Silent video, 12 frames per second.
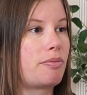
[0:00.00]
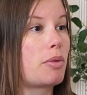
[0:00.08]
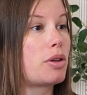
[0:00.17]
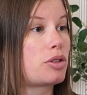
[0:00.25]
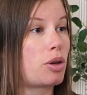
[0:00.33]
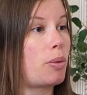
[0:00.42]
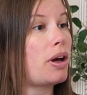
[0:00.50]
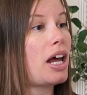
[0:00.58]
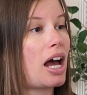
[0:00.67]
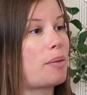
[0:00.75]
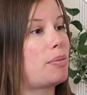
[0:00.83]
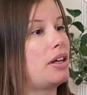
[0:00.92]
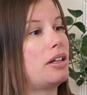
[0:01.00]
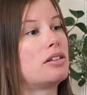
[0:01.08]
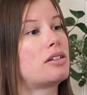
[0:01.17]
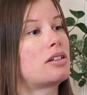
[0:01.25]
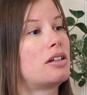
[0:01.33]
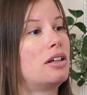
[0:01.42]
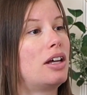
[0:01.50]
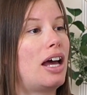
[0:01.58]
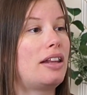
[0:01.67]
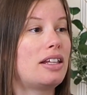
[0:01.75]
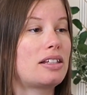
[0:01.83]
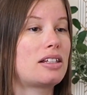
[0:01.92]
So what happens,
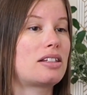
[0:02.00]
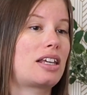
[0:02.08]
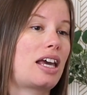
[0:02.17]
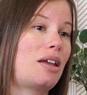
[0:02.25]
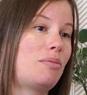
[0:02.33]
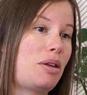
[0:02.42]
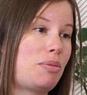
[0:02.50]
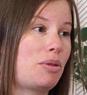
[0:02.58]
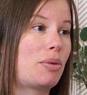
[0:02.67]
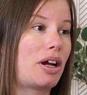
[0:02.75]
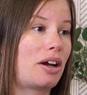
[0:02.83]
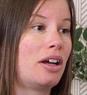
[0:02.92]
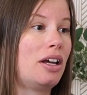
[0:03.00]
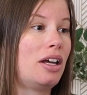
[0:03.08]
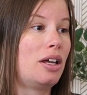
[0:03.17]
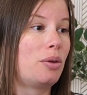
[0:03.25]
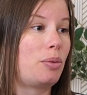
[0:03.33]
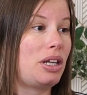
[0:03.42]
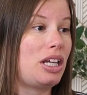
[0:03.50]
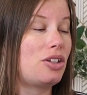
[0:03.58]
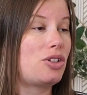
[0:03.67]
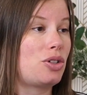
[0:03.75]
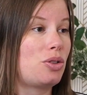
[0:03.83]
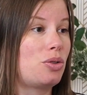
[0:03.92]
and this is again, maybe where we
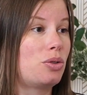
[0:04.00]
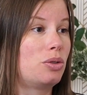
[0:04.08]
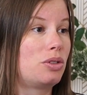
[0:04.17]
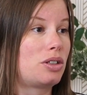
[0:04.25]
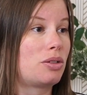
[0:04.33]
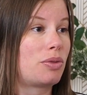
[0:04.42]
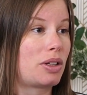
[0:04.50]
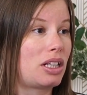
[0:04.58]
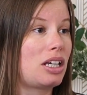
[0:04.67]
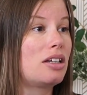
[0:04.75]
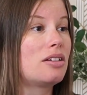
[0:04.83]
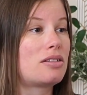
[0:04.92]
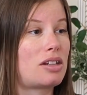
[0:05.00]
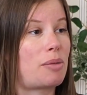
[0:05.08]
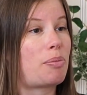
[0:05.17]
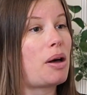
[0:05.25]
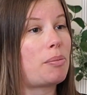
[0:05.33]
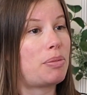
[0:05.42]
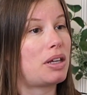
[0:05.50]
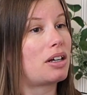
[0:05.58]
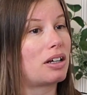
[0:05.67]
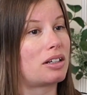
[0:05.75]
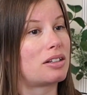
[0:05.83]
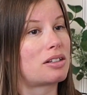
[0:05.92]
need you to really step up,
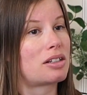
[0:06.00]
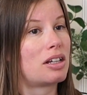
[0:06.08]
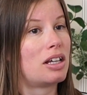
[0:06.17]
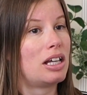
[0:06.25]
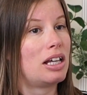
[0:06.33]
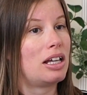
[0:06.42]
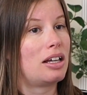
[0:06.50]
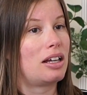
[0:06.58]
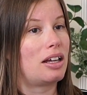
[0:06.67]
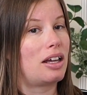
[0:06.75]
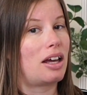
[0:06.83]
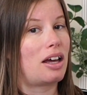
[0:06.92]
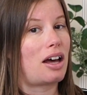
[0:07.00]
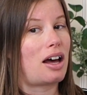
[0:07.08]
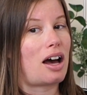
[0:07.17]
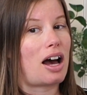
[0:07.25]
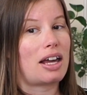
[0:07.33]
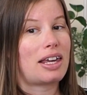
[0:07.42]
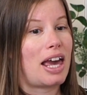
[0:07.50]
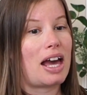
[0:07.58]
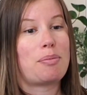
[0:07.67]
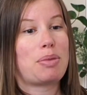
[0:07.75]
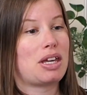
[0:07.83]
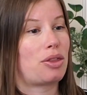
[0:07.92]
because I
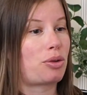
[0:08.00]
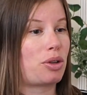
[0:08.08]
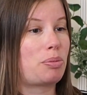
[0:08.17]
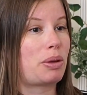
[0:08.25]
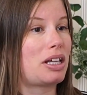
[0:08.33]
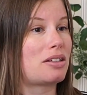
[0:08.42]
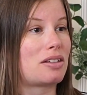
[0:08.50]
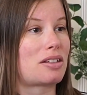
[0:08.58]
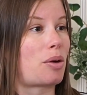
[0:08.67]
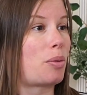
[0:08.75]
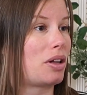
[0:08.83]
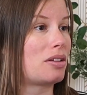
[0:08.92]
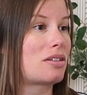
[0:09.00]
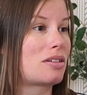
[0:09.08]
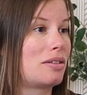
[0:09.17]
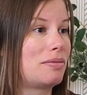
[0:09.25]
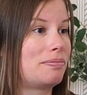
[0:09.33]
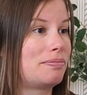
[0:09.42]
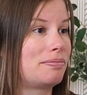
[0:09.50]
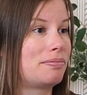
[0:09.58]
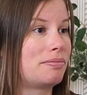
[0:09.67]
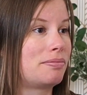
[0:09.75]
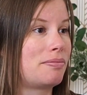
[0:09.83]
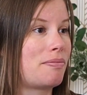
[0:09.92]
can't be in 3 places at once.
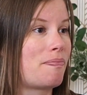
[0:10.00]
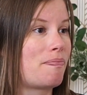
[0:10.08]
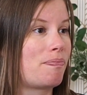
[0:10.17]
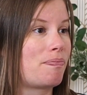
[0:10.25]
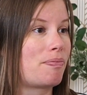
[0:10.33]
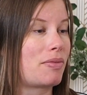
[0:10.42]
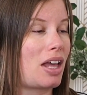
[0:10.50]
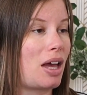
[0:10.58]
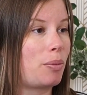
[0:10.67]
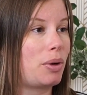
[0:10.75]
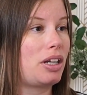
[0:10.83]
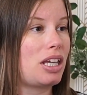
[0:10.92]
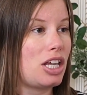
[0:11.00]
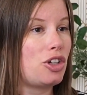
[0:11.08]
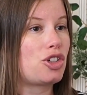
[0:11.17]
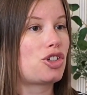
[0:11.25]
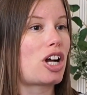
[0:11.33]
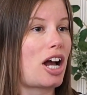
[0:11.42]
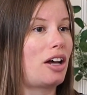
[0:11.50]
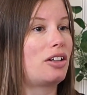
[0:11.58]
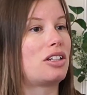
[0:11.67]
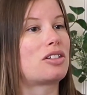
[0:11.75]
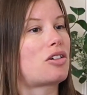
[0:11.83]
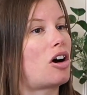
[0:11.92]
And when each child
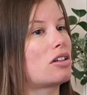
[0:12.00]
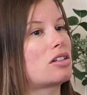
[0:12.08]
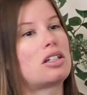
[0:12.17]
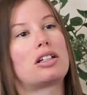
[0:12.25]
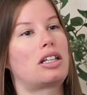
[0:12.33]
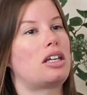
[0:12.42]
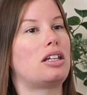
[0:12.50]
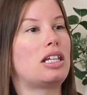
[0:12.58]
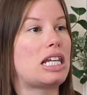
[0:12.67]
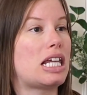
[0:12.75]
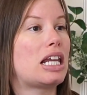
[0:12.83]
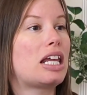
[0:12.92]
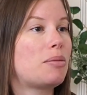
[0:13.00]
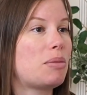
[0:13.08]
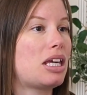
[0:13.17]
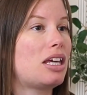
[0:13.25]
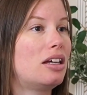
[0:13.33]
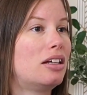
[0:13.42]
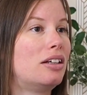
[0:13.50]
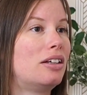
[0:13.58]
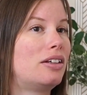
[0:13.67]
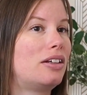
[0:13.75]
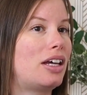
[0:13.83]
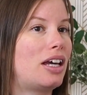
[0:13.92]
is constantly needing me,
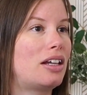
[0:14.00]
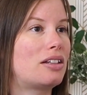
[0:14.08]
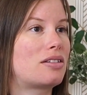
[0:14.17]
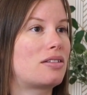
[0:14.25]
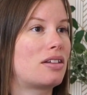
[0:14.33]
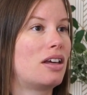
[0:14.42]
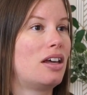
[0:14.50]
it's